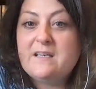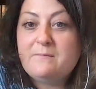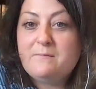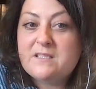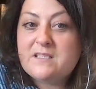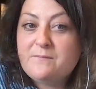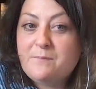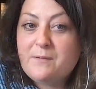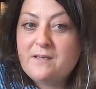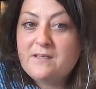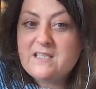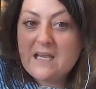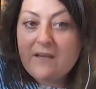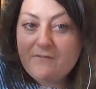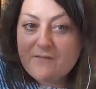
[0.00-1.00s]
and it must have been
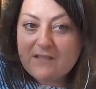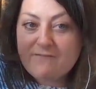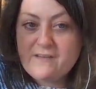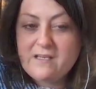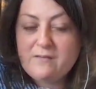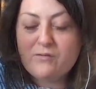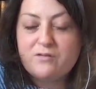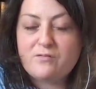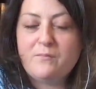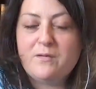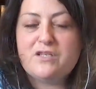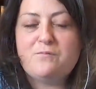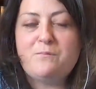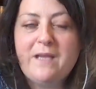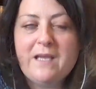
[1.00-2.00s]
David's feet, which are
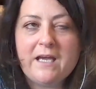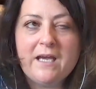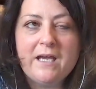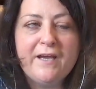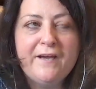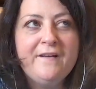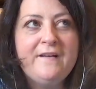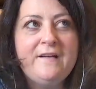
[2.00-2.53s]
much bigger.